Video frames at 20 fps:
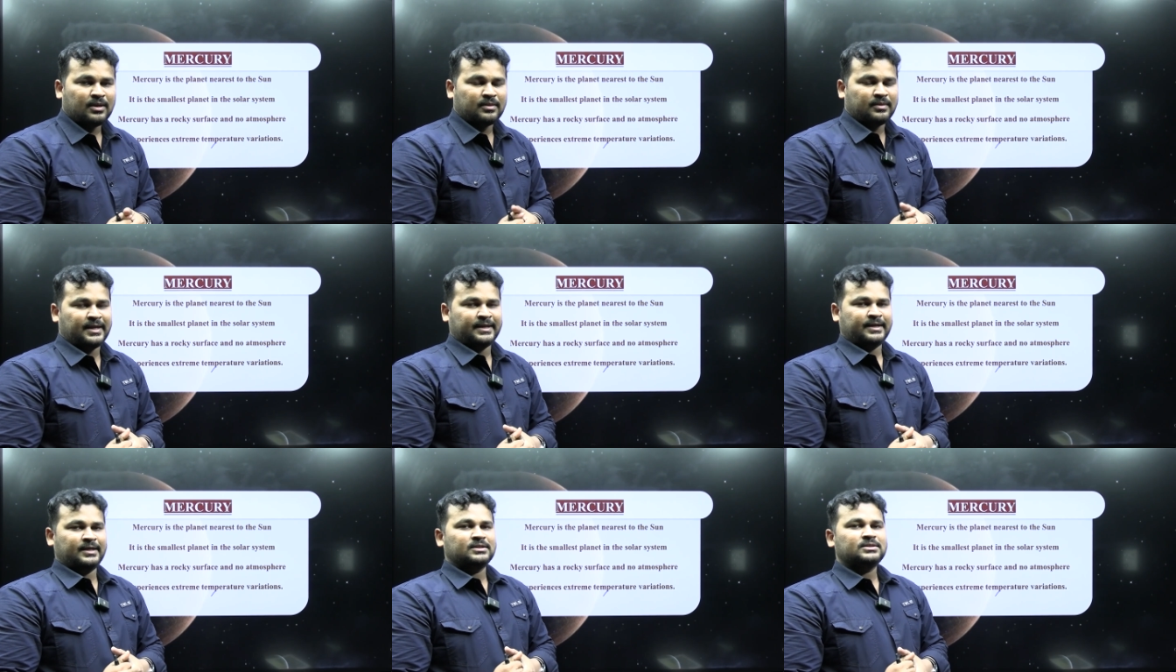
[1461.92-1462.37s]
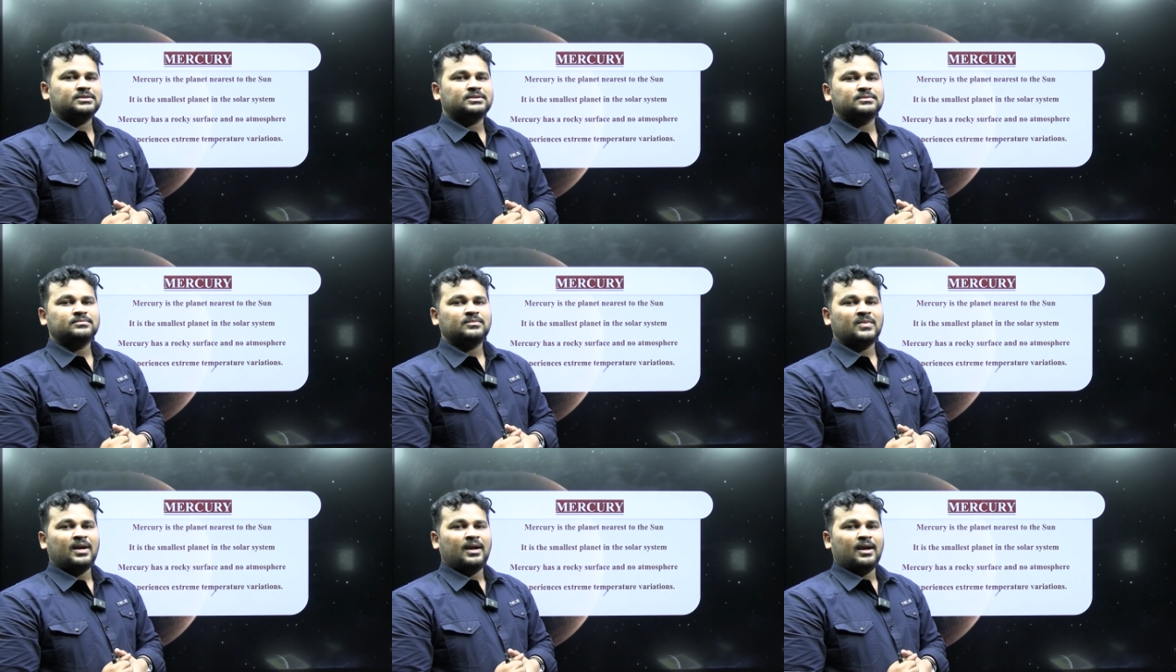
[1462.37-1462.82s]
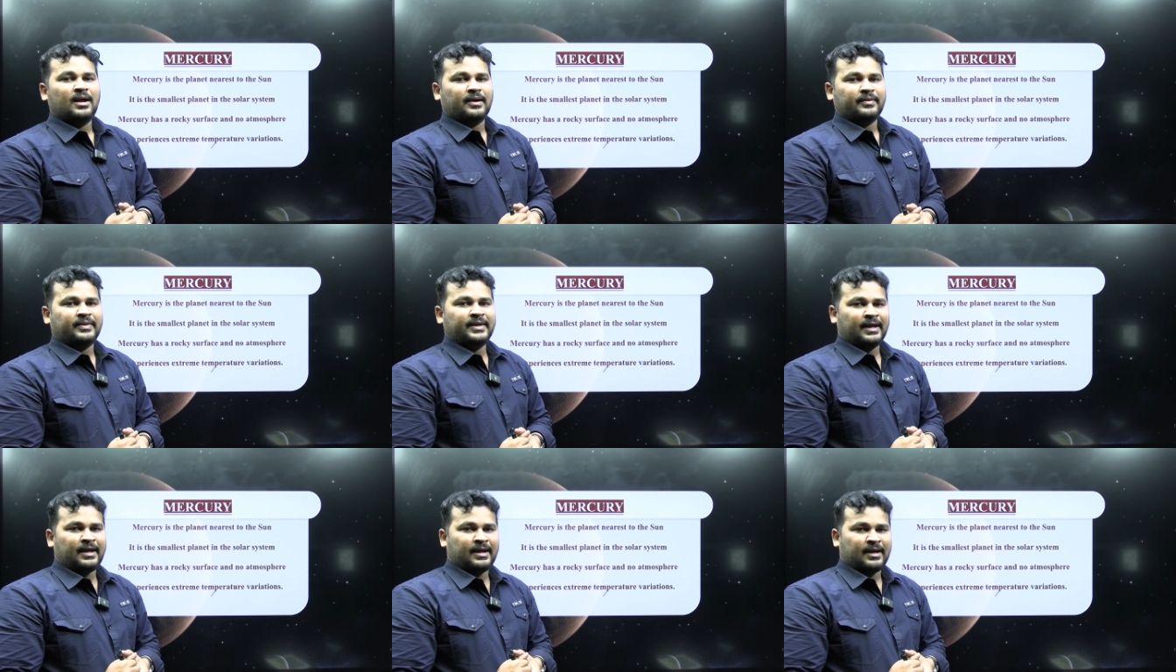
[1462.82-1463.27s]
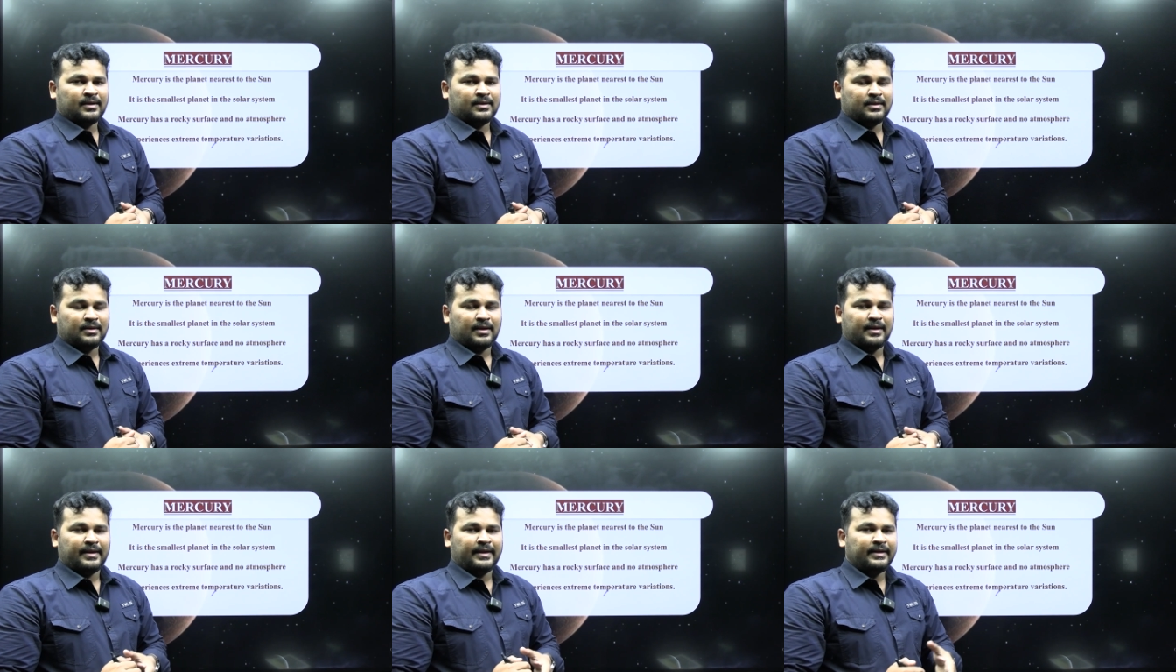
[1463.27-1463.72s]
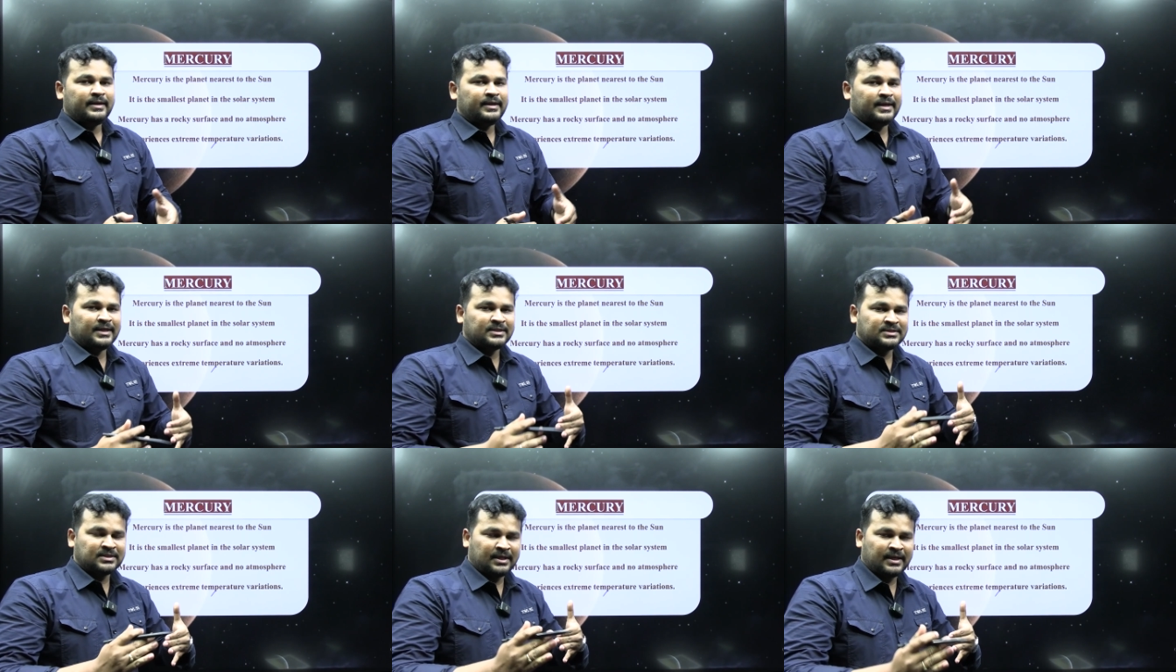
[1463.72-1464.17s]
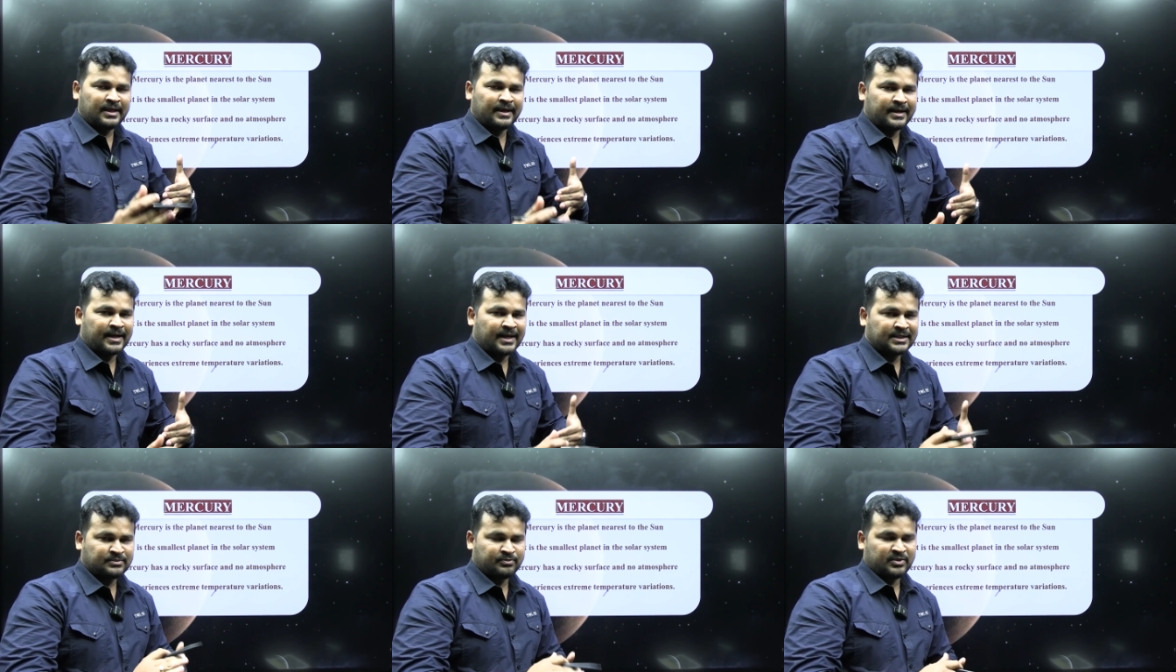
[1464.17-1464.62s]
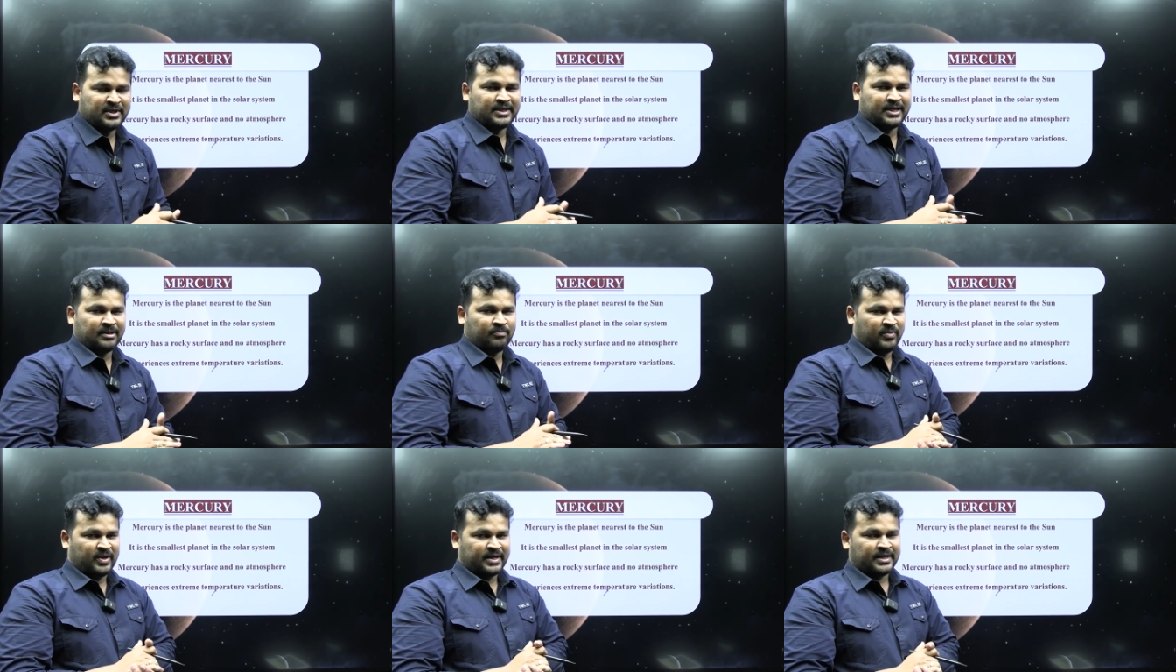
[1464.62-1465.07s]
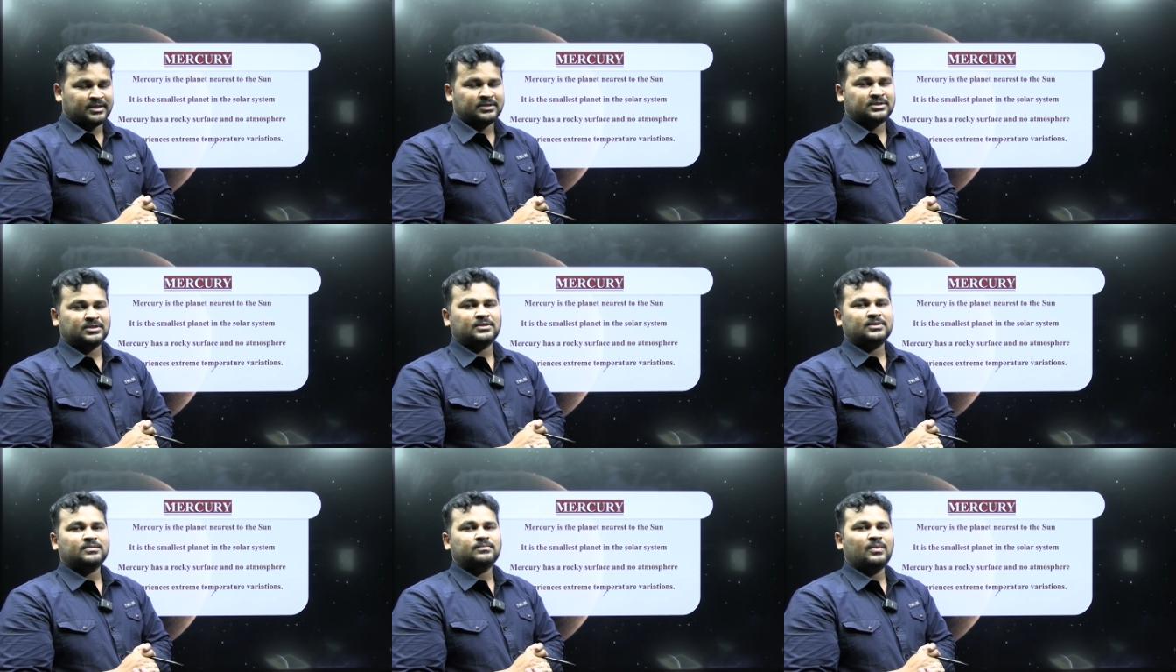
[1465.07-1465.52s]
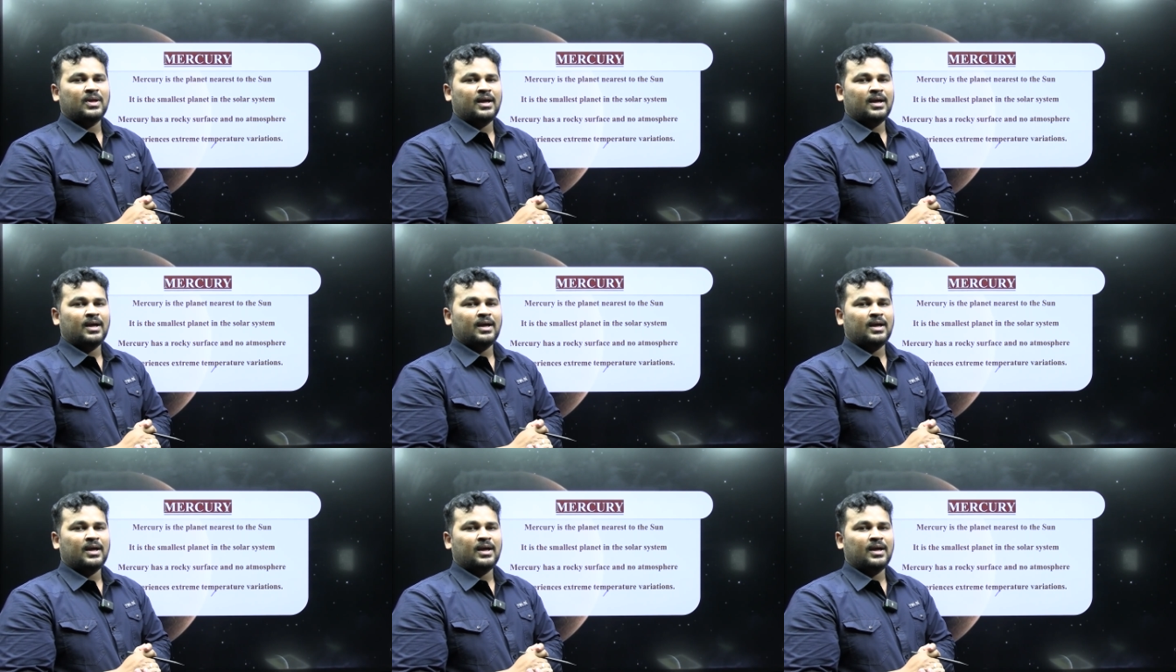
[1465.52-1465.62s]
that is they can easily grasp the temperature